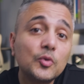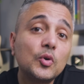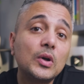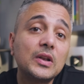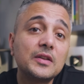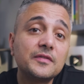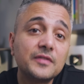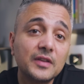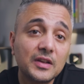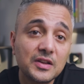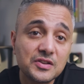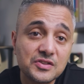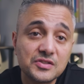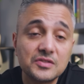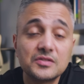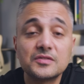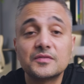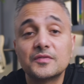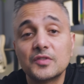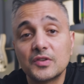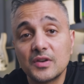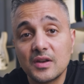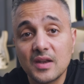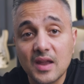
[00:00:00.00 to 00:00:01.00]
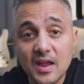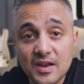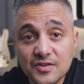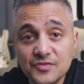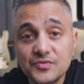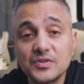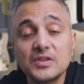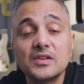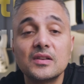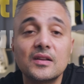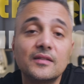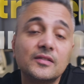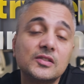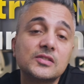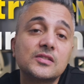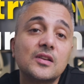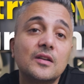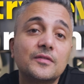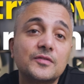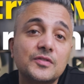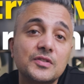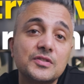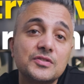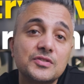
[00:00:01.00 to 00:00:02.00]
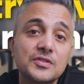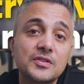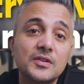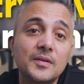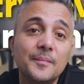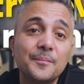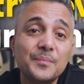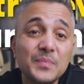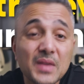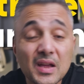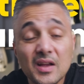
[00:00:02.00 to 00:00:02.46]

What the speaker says: qualifications for an entry-level software engineer.